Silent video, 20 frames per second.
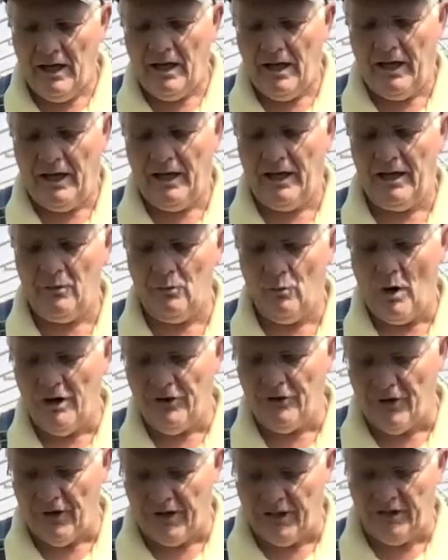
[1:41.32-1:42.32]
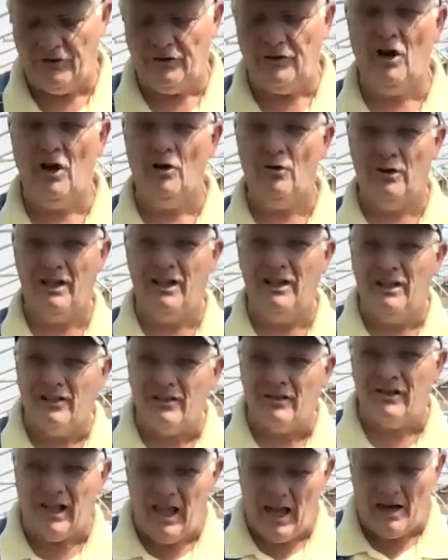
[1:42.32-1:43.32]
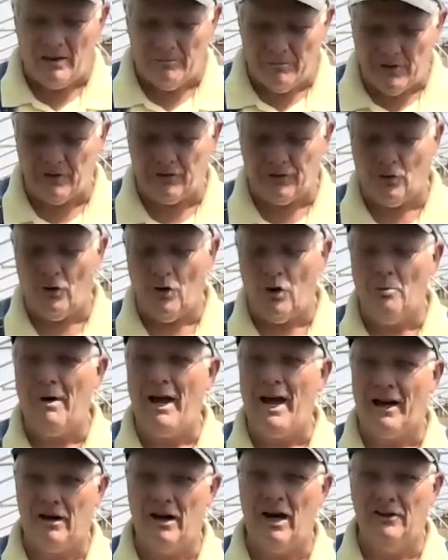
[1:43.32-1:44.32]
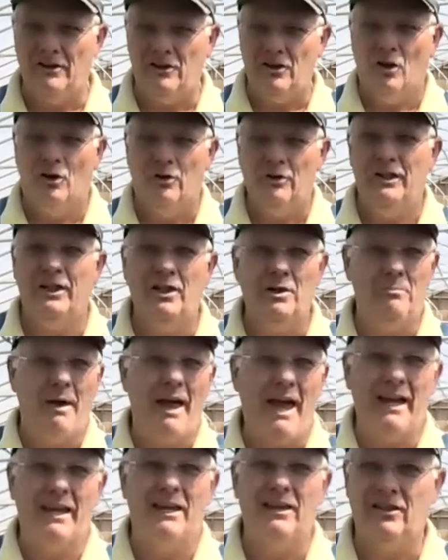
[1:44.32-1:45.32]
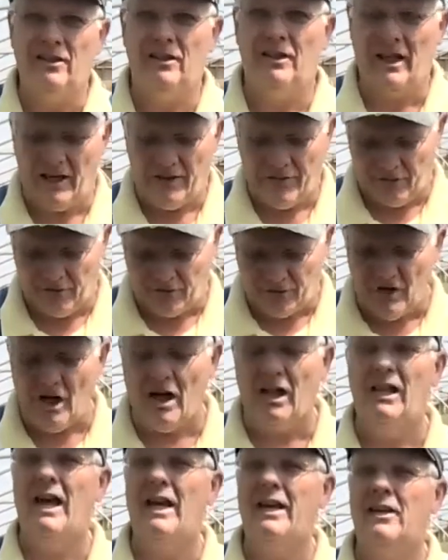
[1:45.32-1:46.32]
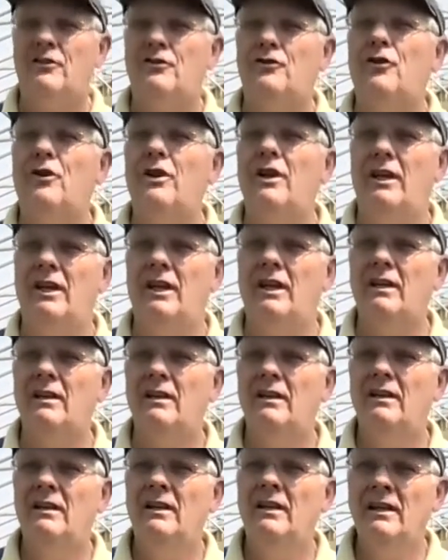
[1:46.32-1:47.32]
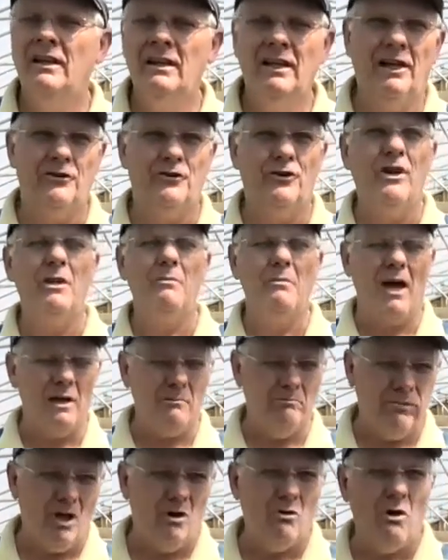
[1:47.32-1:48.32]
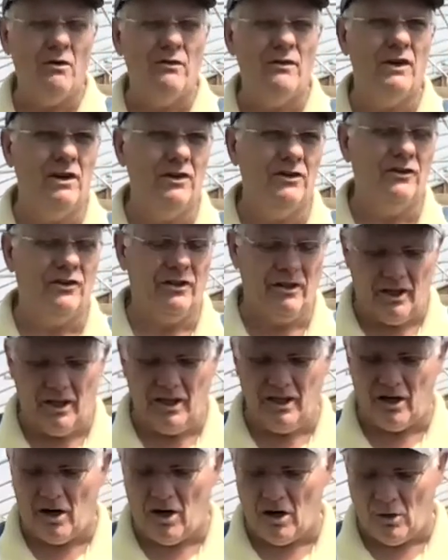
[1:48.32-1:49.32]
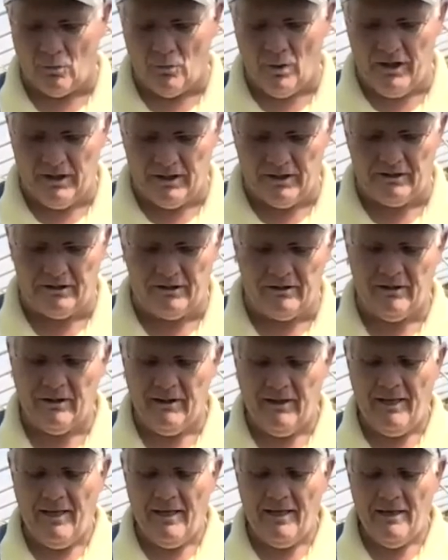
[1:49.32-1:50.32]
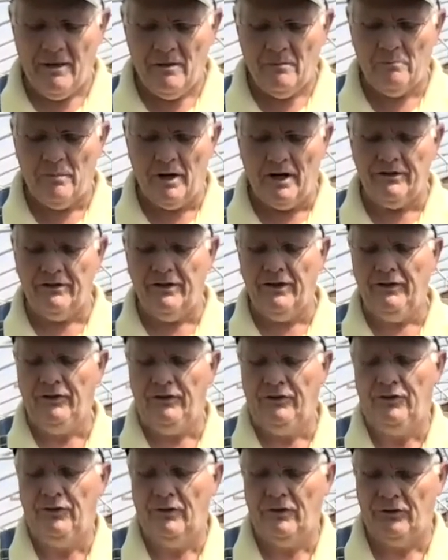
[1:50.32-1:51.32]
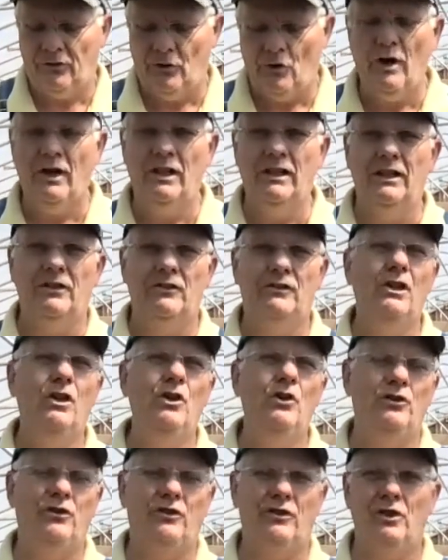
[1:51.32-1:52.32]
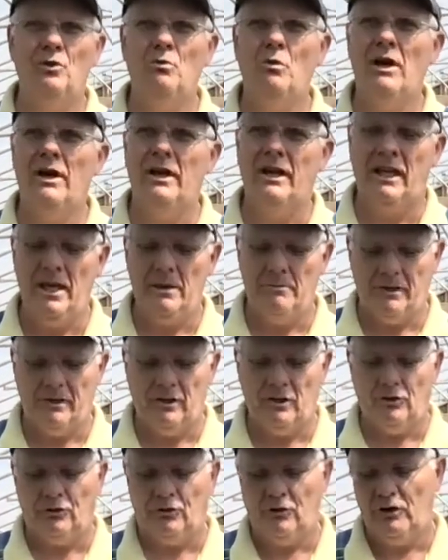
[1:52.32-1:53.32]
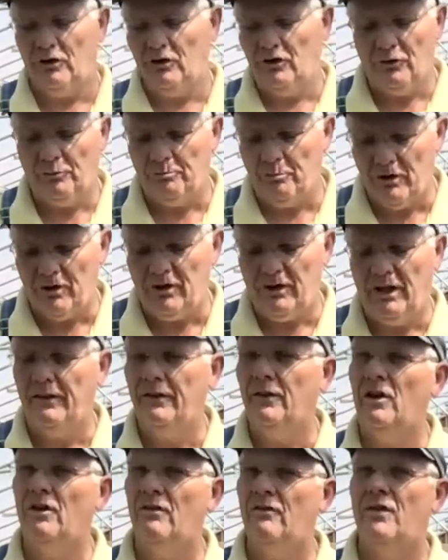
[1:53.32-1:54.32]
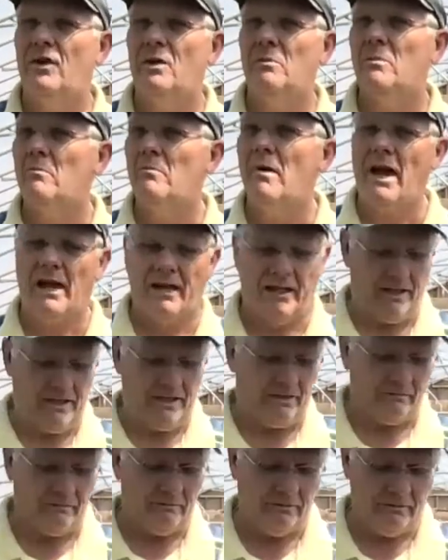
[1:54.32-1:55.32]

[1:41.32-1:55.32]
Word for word: And one trick is you don't need to slam the soil background. You don't need to pack it to death. It's not like a tree. A tree might blow over in, in our wind, but this soil is loose and you want to keep it loose. So you just put it in there and firm it back in.